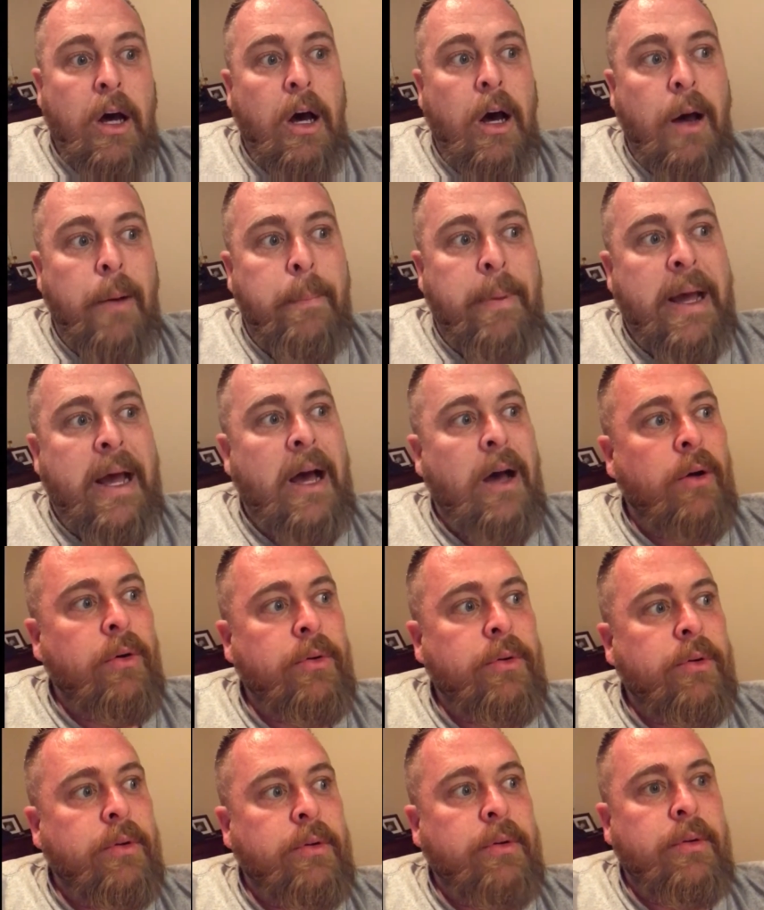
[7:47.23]
about
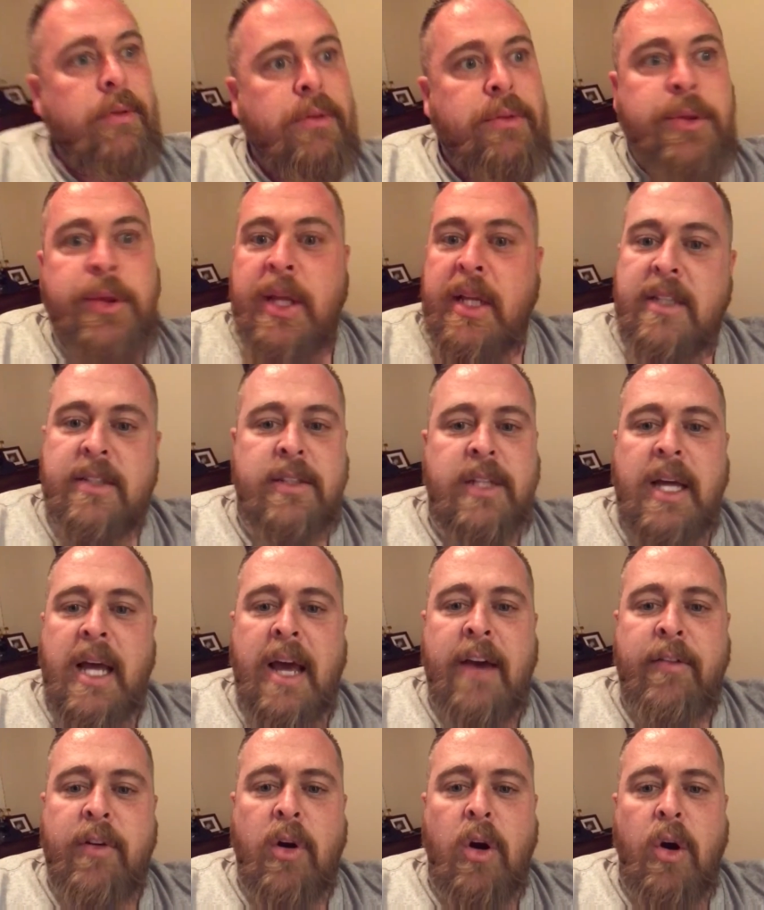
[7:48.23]
things that
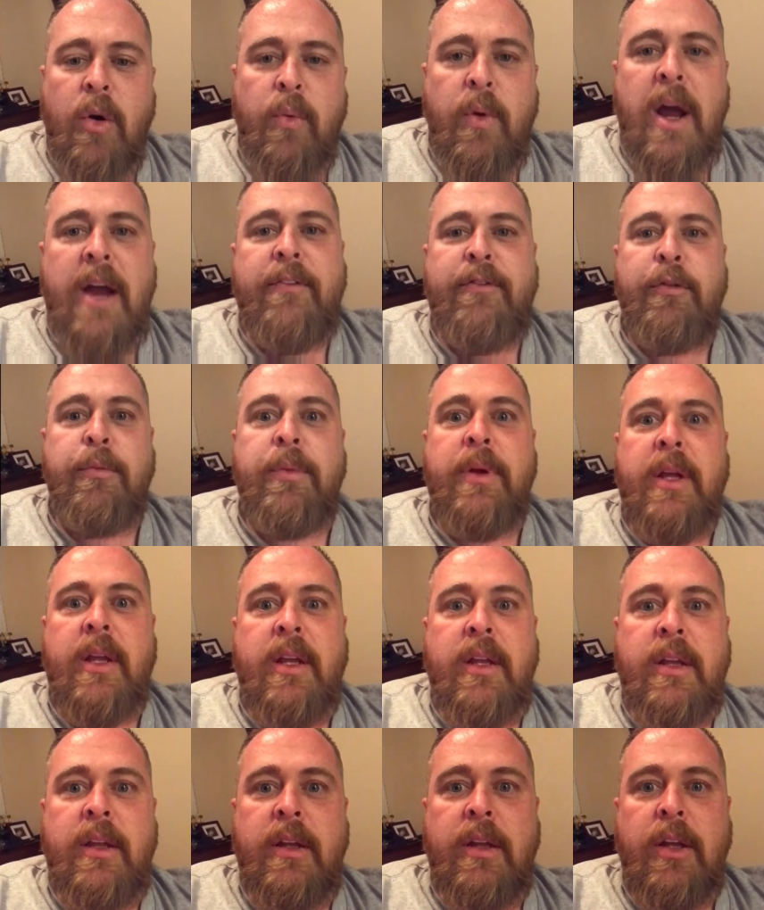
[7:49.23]
haven't gone right for me.
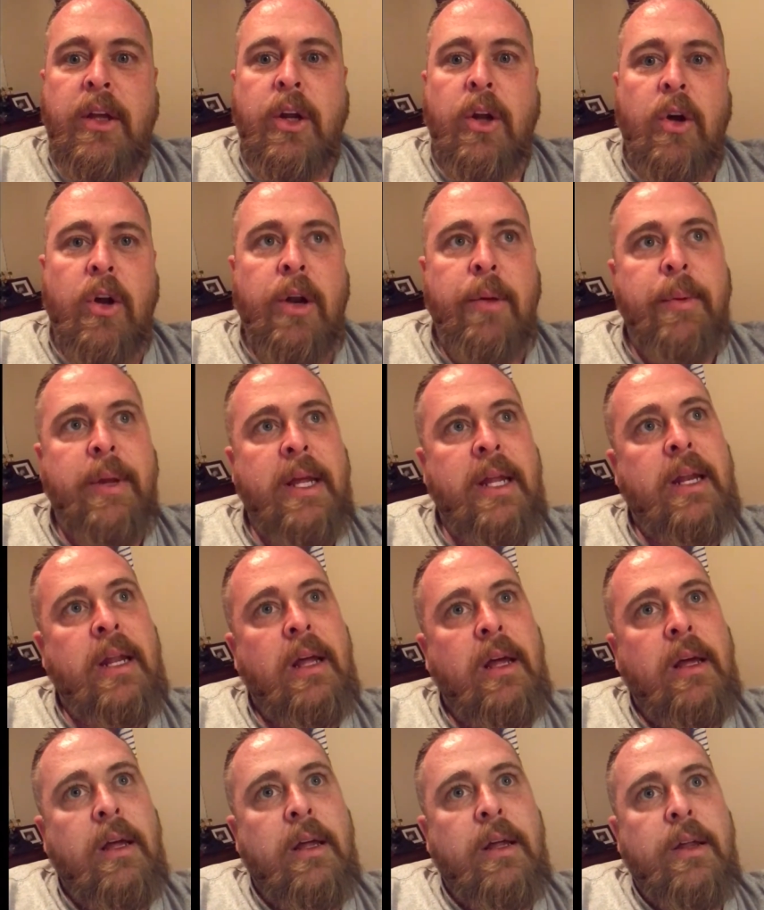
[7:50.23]
You know what I mean?
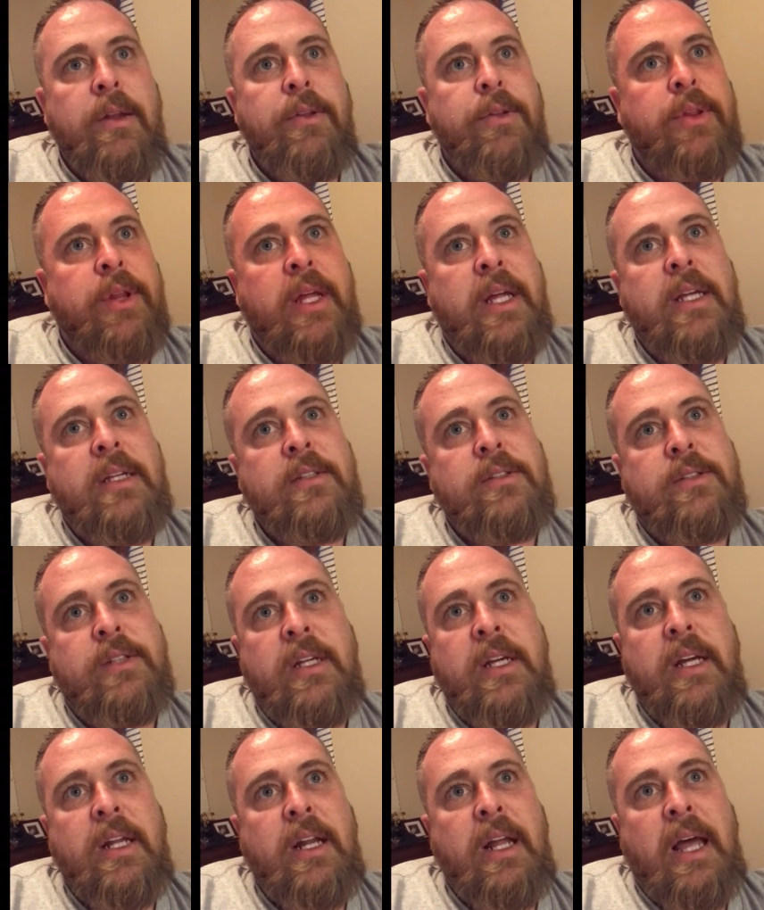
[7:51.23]
Things
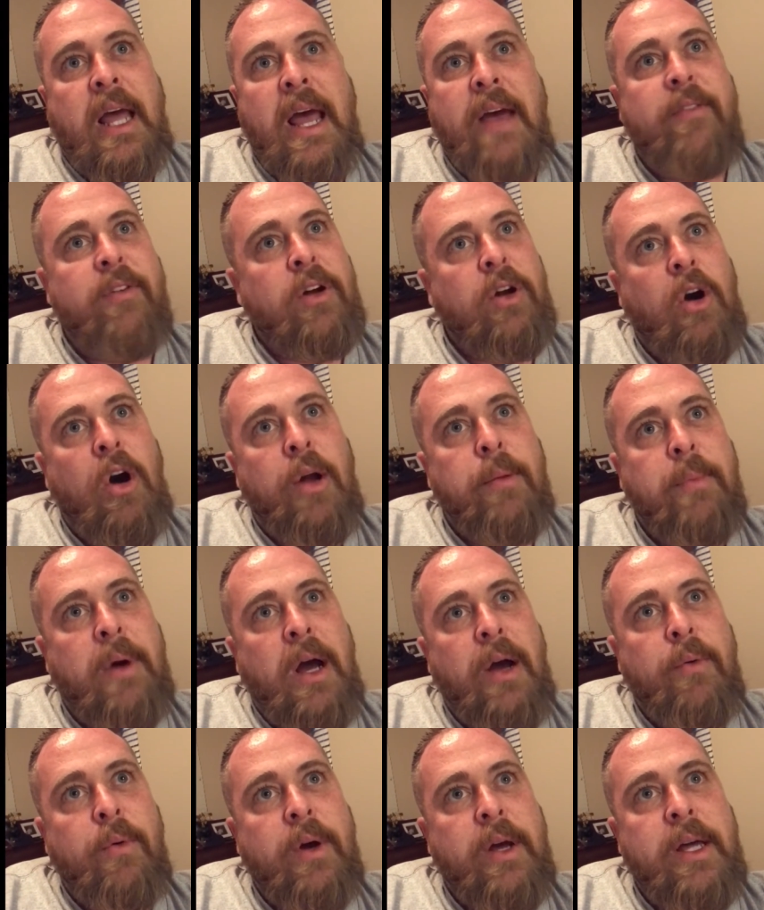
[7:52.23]
that haven't gone
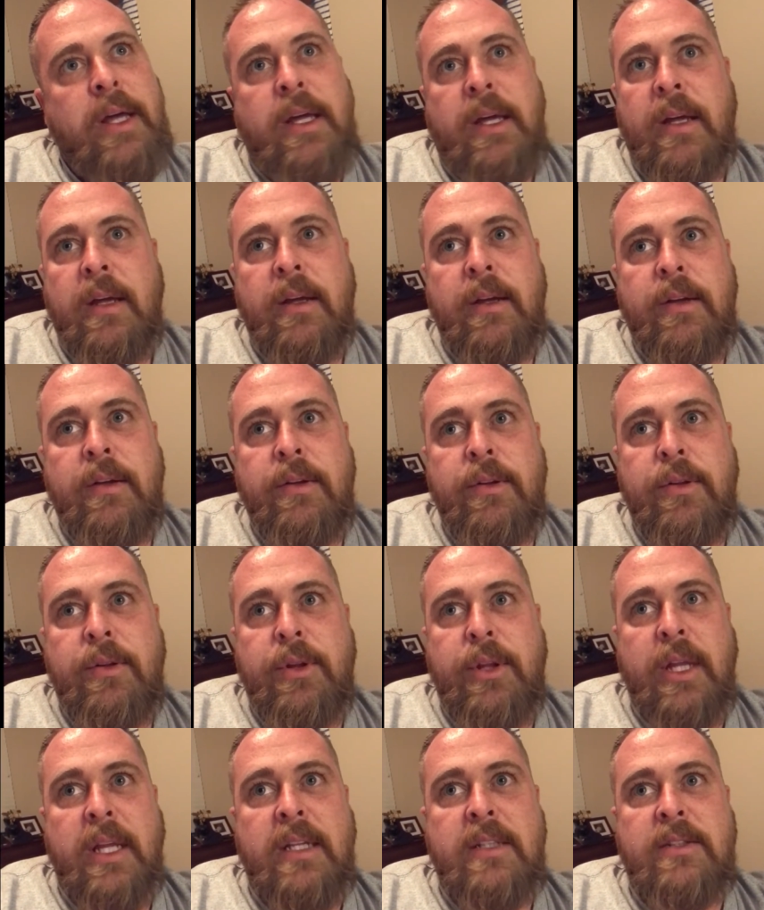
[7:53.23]
my way.
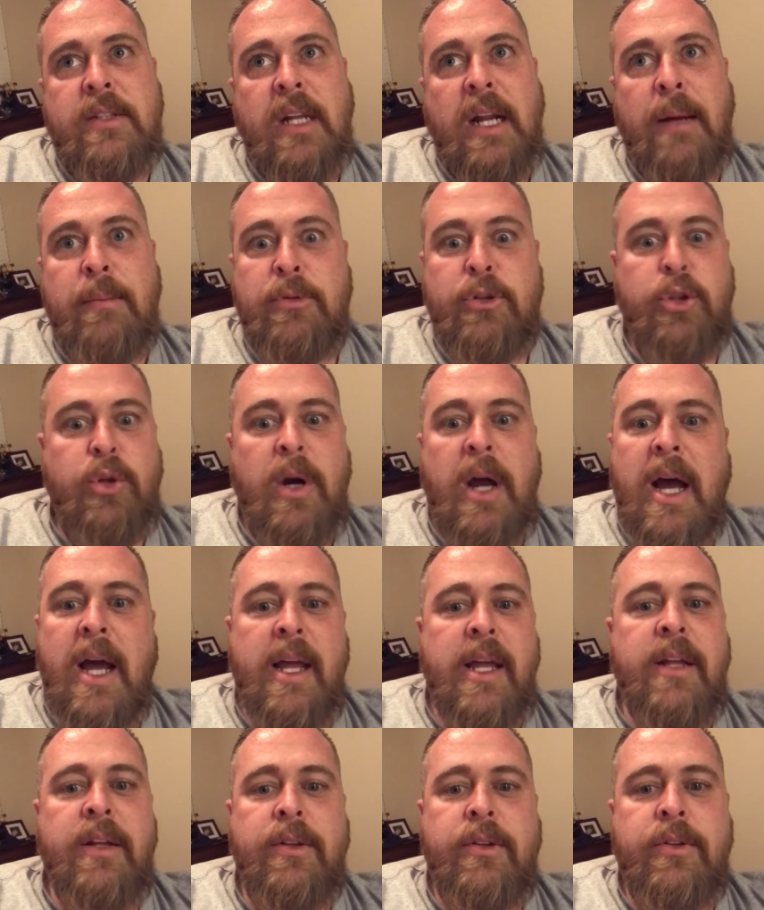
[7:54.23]
Things that I'm
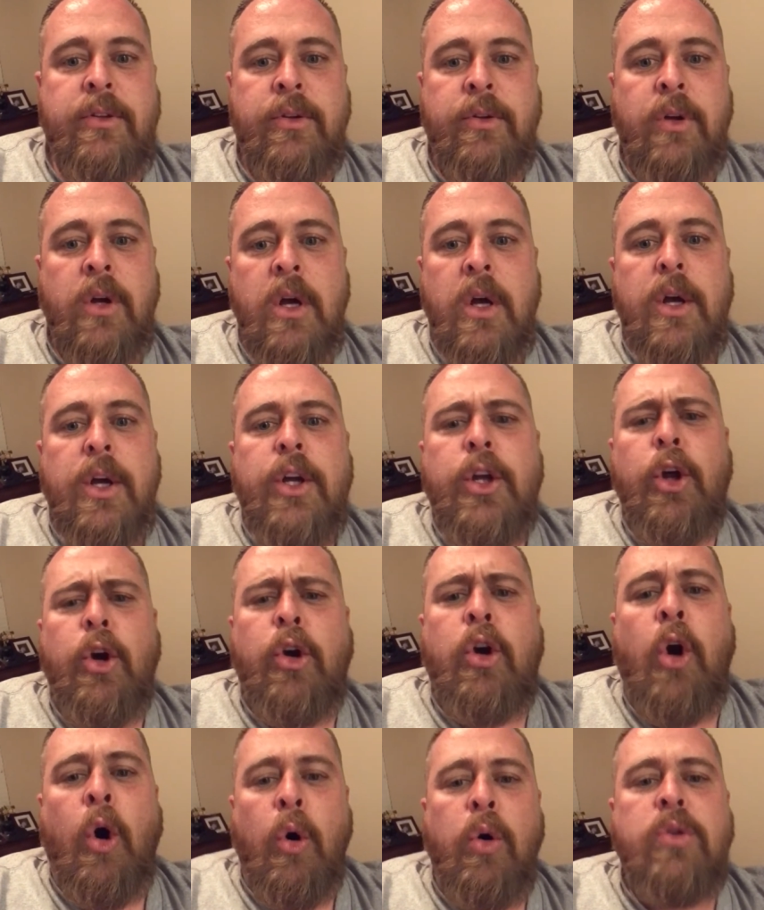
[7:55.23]
trying to,
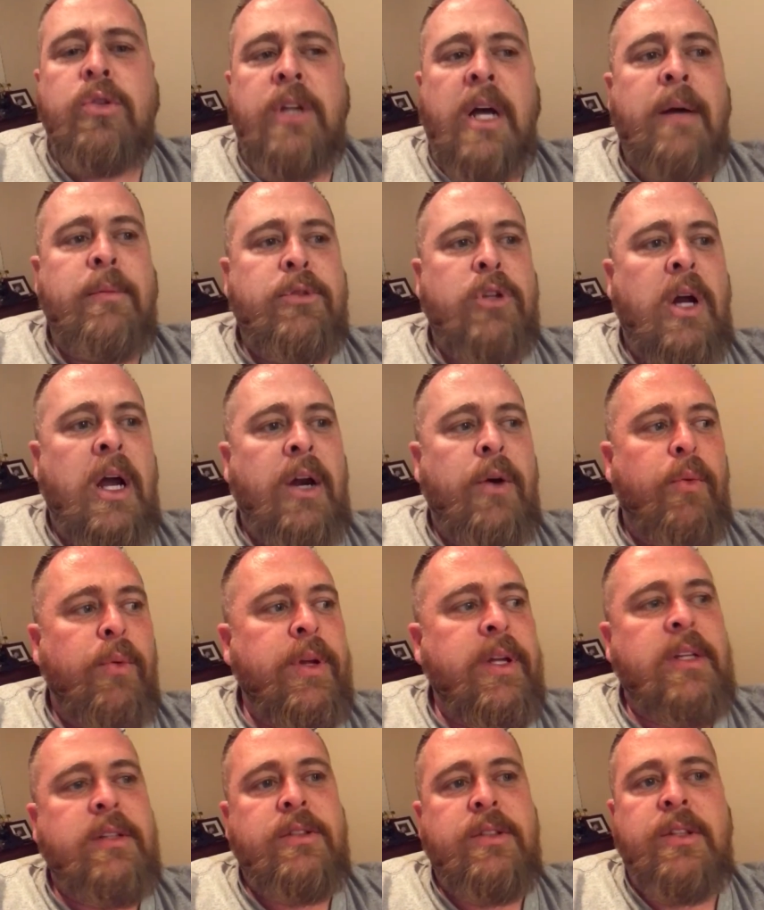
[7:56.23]
goals I'm trying to
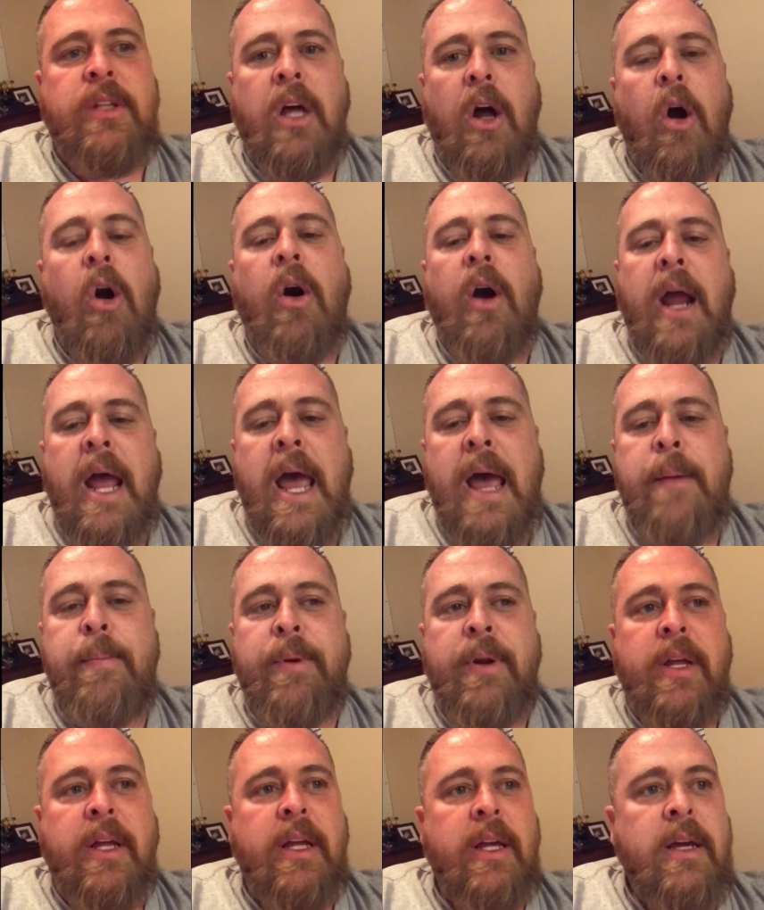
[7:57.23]
reach that aren't
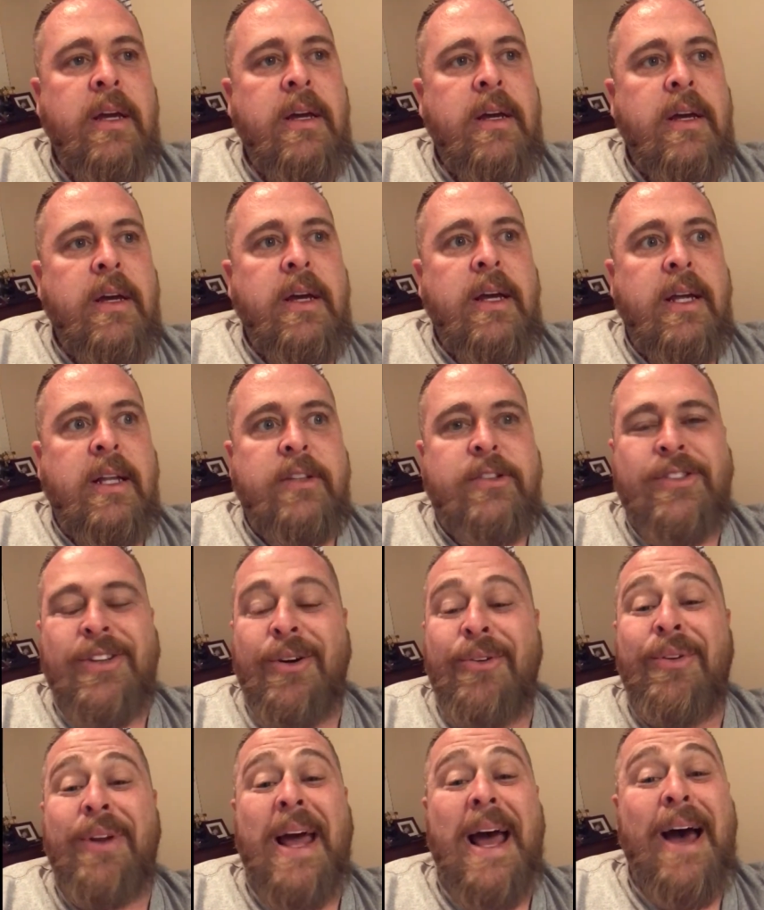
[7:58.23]
happening. And
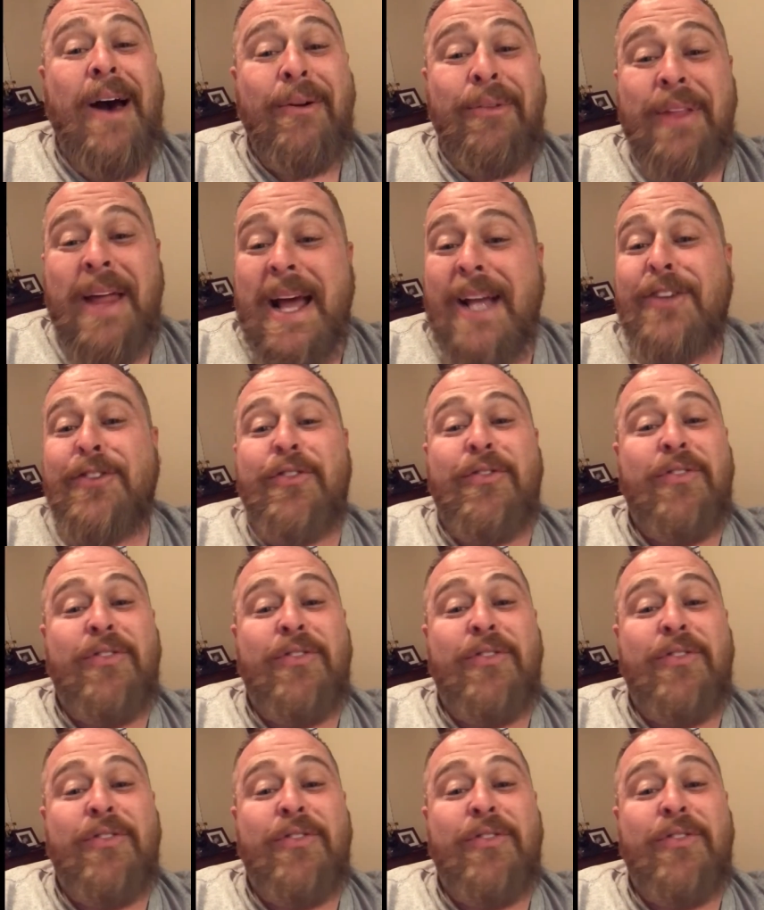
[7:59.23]
so now that's